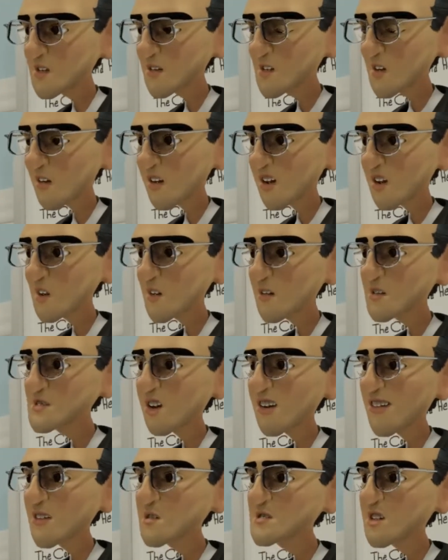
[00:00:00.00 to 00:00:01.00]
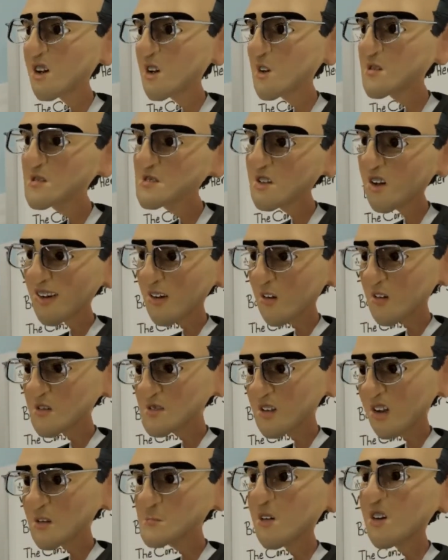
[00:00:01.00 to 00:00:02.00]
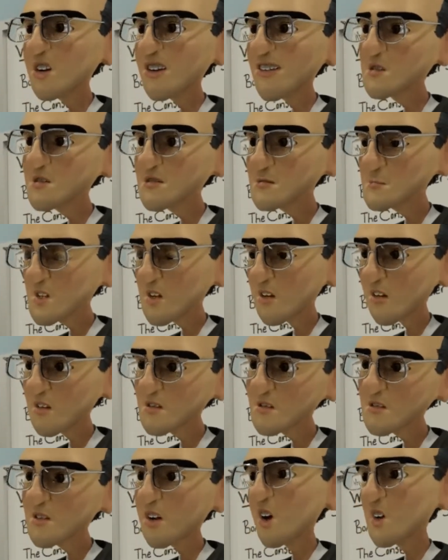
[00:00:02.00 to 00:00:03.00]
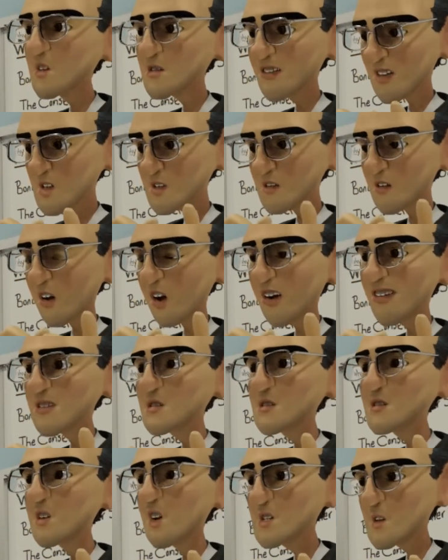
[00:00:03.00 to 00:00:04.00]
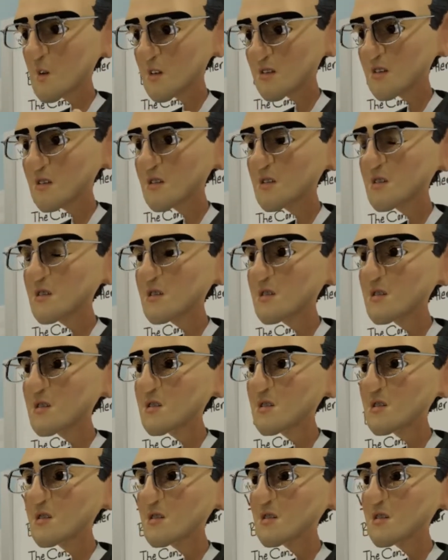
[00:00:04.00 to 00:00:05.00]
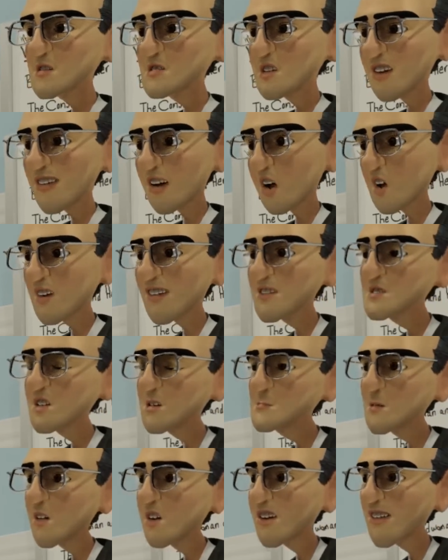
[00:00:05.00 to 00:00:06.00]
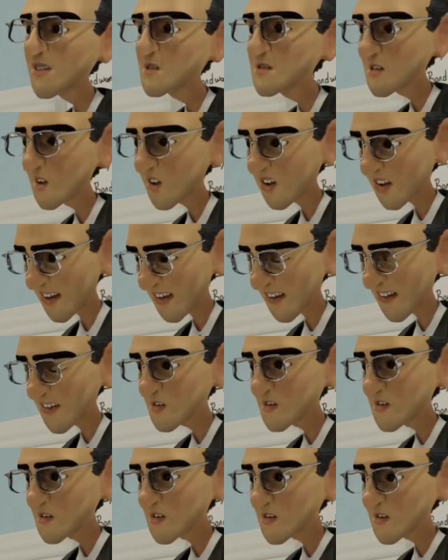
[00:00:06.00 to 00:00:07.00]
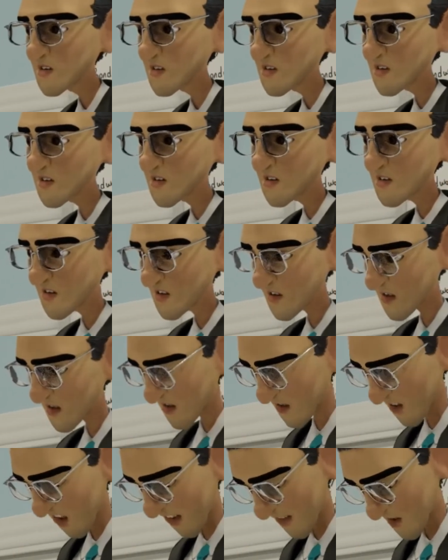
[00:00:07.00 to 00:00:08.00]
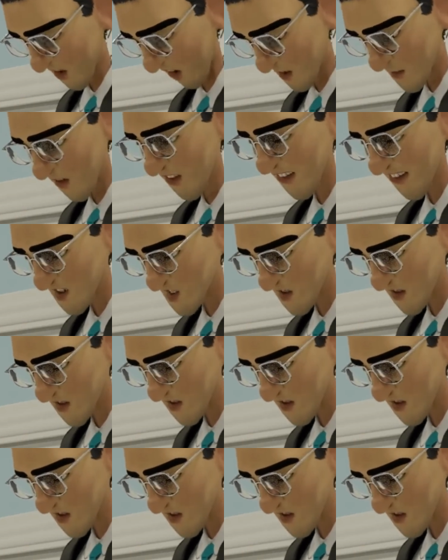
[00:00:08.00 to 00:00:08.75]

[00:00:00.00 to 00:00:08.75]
You'll learn that there's things the blood of bulls and goats could not do, that only the blood of Christ can accomplish.